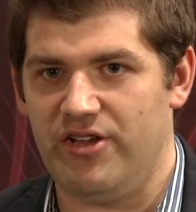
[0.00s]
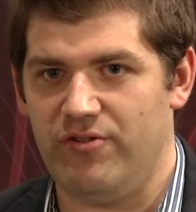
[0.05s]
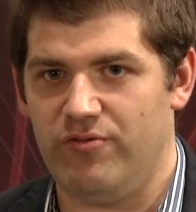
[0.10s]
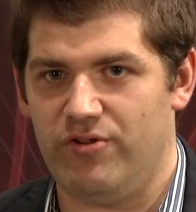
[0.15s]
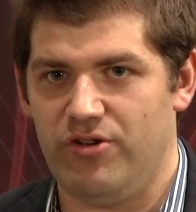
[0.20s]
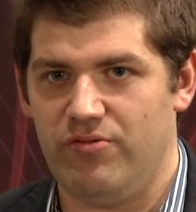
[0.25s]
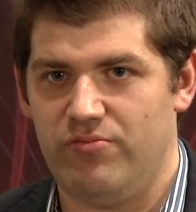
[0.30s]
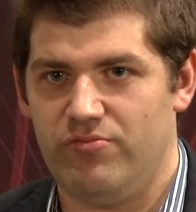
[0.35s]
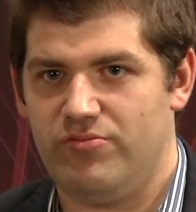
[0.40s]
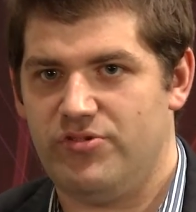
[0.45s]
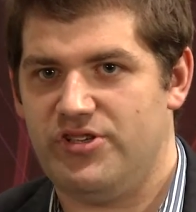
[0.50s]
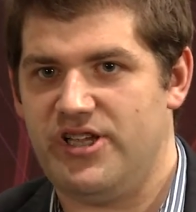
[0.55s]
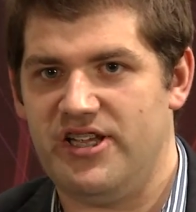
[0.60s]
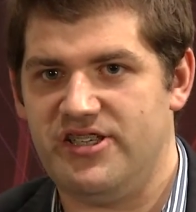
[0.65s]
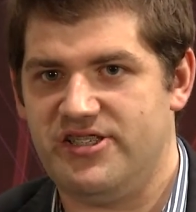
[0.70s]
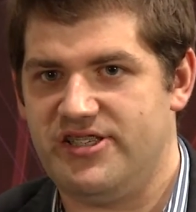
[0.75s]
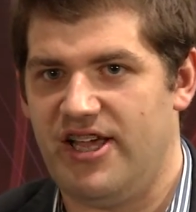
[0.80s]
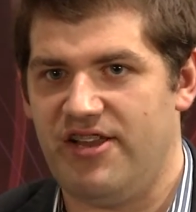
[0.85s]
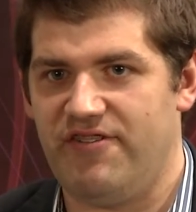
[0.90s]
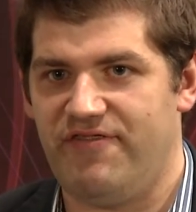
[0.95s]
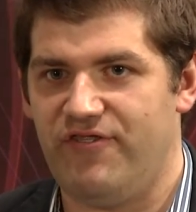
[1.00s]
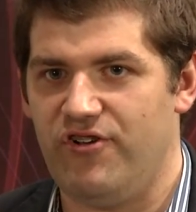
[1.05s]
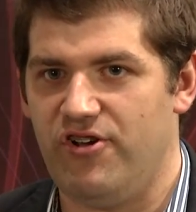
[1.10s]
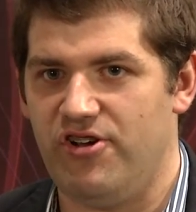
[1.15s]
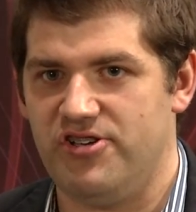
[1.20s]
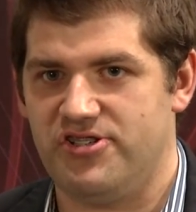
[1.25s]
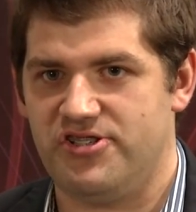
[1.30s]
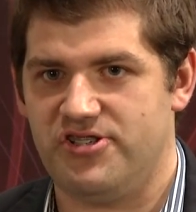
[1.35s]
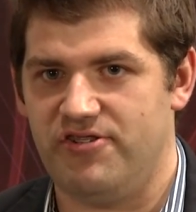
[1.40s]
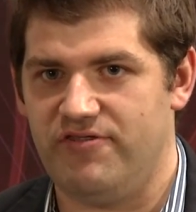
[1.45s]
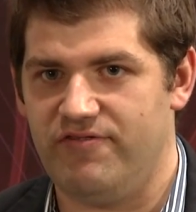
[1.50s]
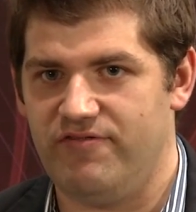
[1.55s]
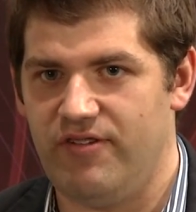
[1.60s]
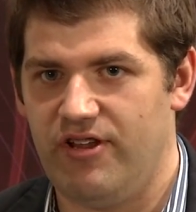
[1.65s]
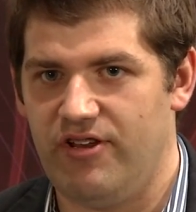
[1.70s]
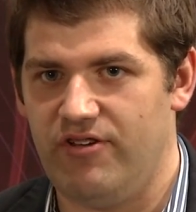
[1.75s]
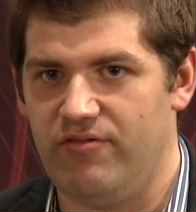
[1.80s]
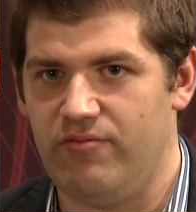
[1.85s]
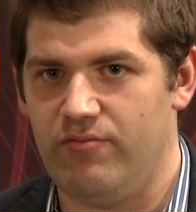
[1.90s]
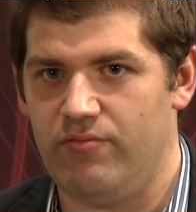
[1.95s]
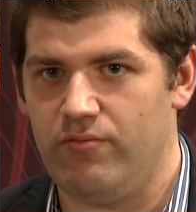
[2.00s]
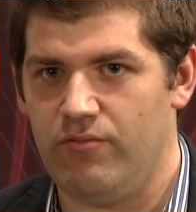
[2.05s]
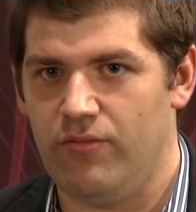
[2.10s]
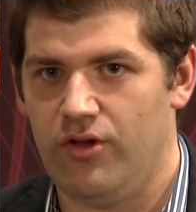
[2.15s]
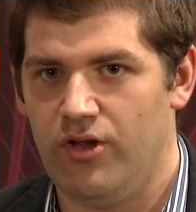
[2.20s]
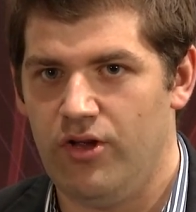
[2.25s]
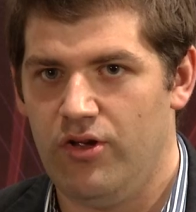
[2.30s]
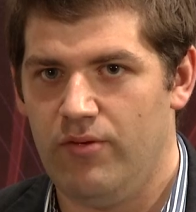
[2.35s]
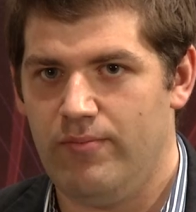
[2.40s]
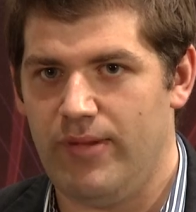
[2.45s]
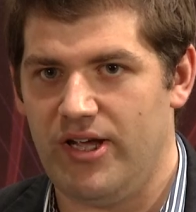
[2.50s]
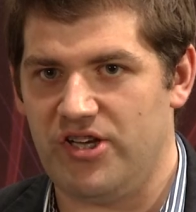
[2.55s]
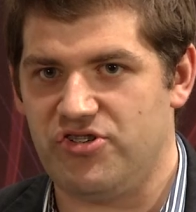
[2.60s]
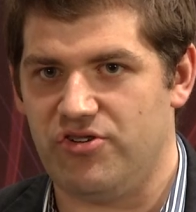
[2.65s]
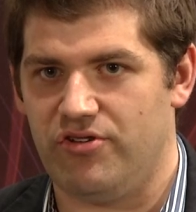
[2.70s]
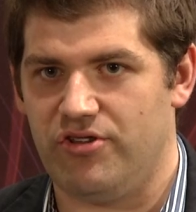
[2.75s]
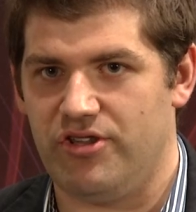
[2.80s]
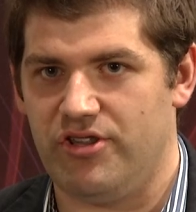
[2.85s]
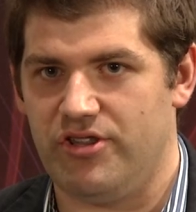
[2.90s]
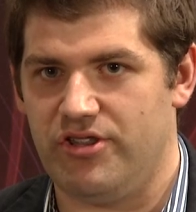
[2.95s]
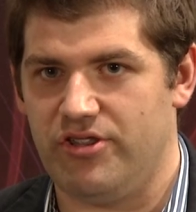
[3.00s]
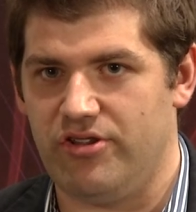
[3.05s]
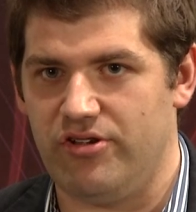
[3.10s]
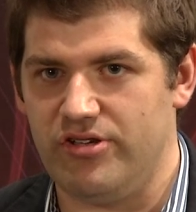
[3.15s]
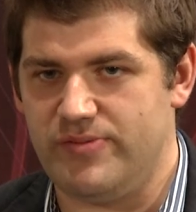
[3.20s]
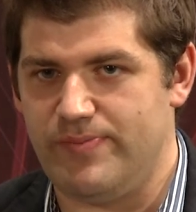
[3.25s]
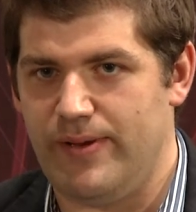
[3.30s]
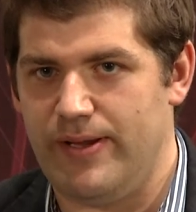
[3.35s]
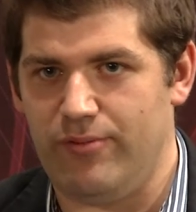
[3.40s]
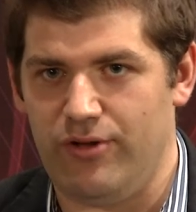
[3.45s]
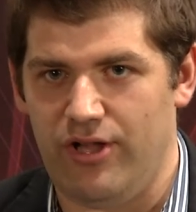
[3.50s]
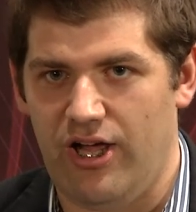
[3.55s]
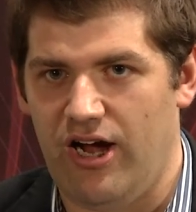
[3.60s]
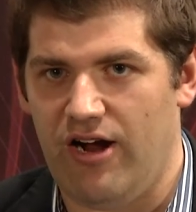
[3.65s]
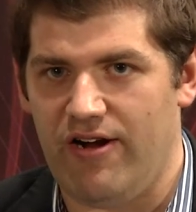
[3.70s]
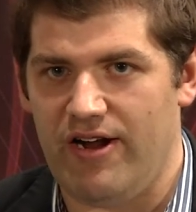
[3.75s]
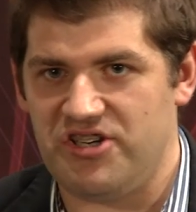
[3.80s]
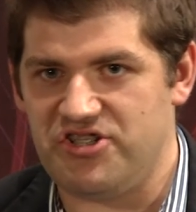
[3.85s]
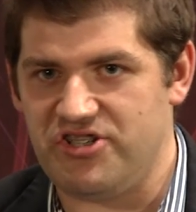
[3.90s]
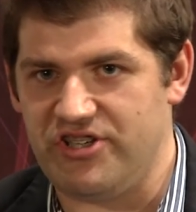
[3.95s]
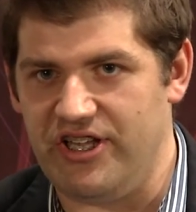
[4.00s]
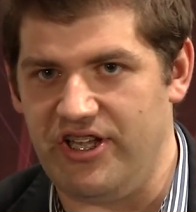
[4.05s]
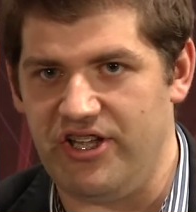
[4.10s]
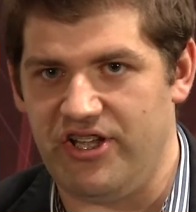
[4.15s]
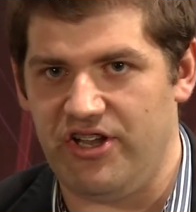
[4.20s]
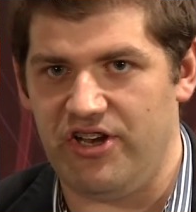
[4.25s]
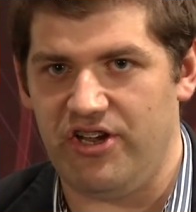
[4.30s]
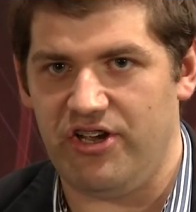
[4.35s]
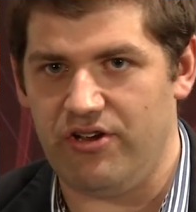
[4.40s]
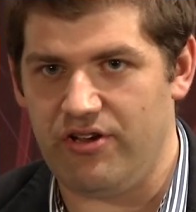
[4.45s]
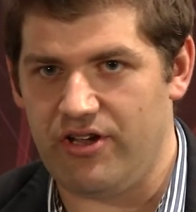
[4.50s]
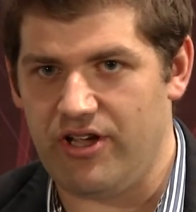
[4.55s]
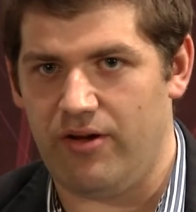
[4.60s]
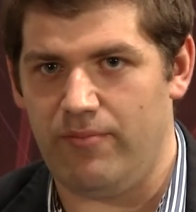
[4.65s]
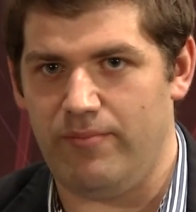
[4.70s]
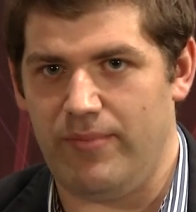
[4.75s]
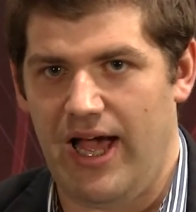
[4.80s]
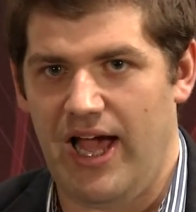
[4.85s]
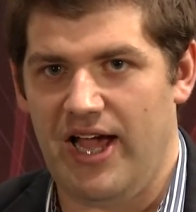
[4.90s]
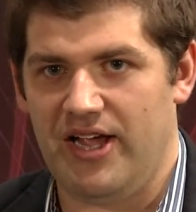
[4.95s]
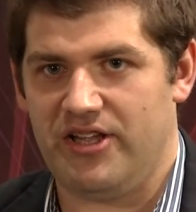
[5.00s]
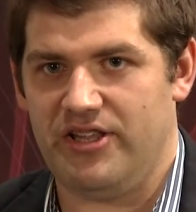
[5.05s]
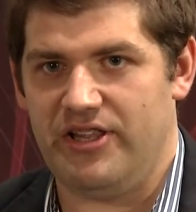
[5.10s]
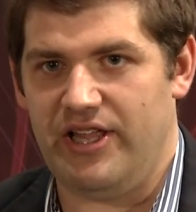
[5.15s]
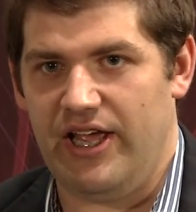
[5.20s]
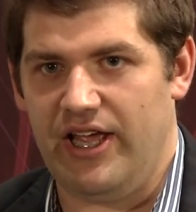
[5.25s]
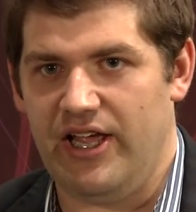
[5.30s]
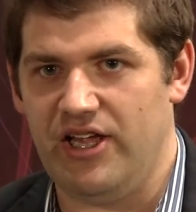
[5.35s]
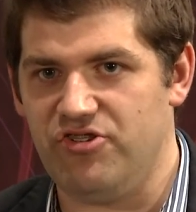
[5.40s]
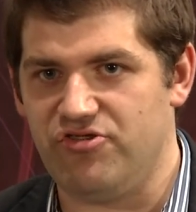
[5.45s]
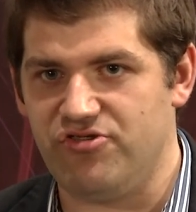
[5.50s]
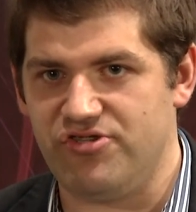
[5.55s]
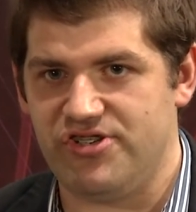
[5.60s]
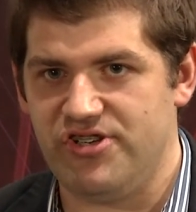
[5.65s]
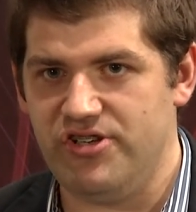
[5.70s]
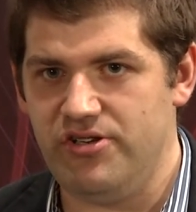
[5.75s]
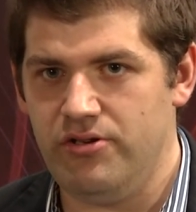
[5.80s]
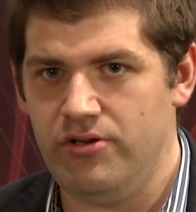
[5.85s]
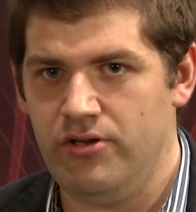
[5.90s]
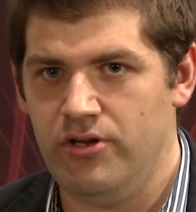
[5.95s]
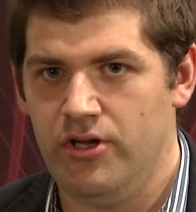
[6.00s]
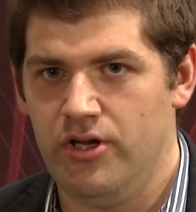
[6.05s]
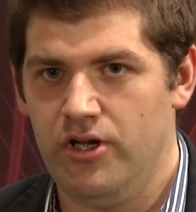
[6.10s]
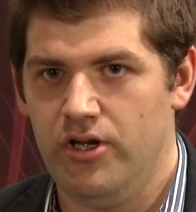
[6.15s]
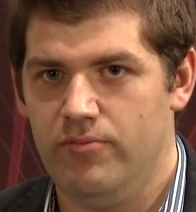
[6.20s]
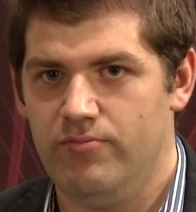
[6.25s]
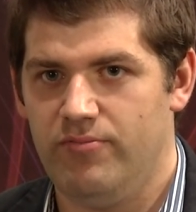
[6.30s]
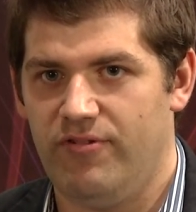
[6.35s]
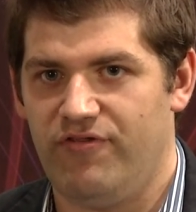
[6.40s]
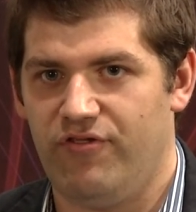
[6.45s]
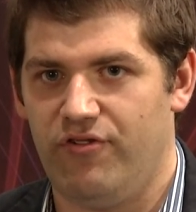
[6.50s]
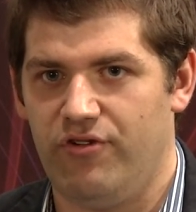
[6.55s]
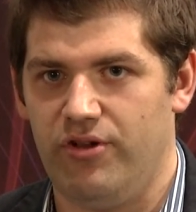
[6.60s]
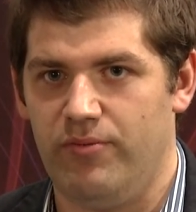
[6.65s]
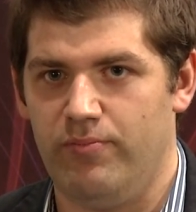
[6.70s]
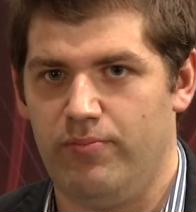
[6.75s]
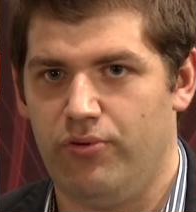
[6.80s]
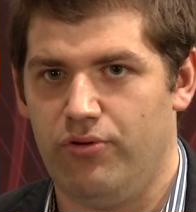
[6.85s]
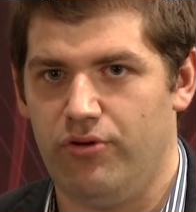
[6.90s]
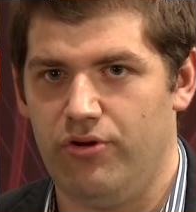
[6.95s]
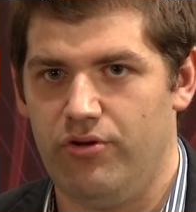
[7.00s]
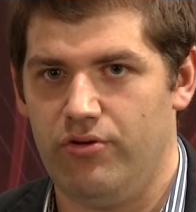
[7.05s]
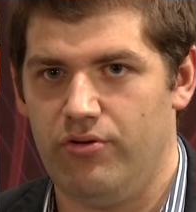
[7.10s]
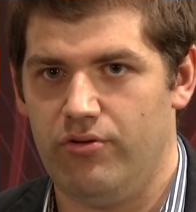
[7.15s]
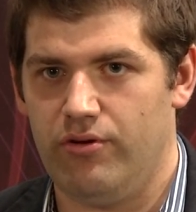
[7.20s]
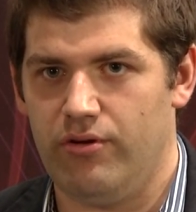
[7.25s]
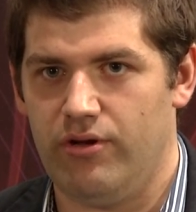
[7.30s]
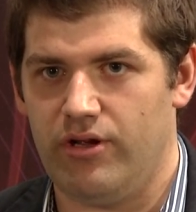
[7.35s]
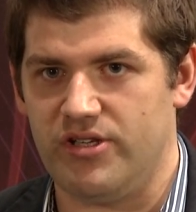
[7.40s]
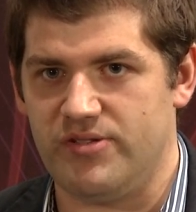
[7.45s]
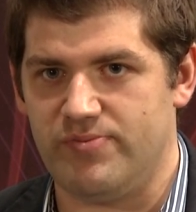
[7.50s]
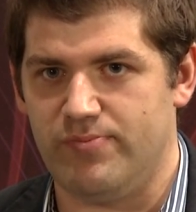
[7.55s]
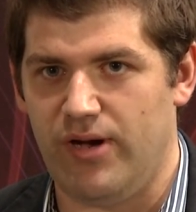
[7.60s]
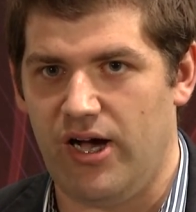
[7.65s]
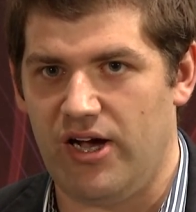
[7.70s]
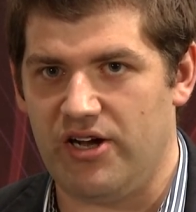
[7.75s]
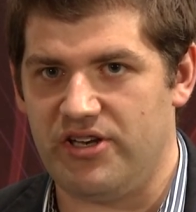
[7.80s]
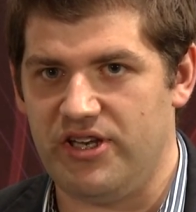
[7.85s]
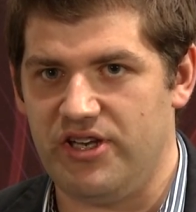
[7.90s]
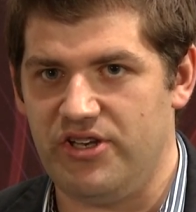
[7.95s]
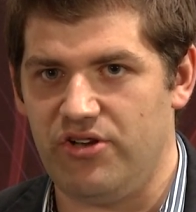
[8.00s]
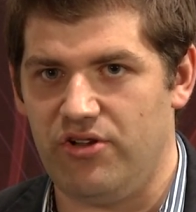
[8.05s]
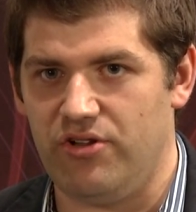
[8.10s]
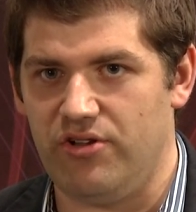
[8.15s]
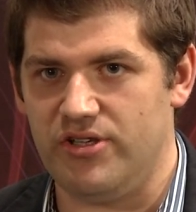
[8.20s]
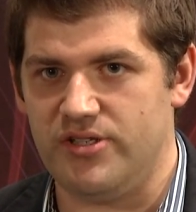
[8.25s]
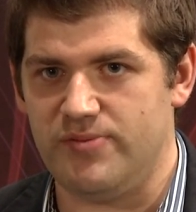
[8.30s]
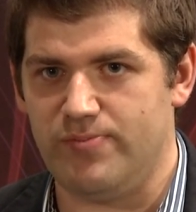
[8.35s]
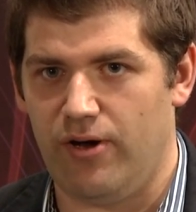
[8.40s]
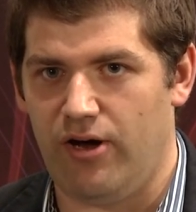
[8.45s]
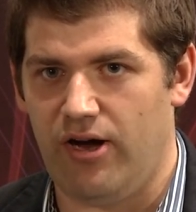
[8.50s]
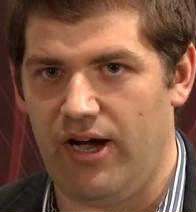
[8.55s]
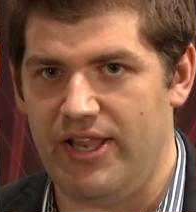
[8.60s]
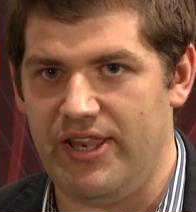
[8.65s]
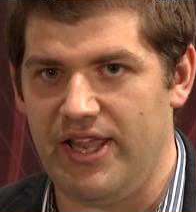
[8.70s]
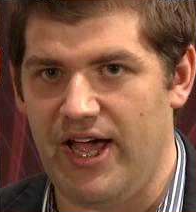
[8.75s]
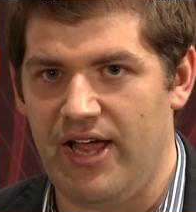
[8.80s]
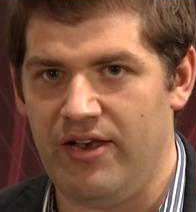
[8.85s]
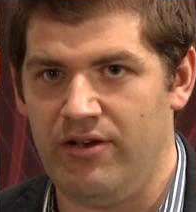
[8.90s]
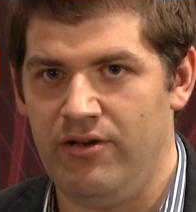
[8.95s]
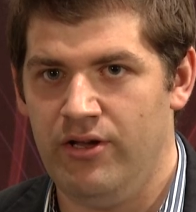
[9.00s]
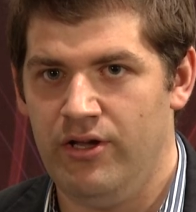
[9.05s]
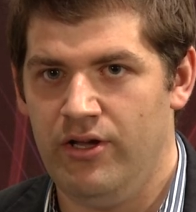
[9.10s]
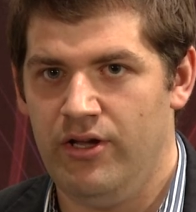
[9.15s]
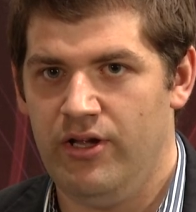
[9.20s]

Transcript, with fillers: You want to test that first and, and make sure that those people are actually going to come back and they're interested before you put, I guess, marketing dollars behind that.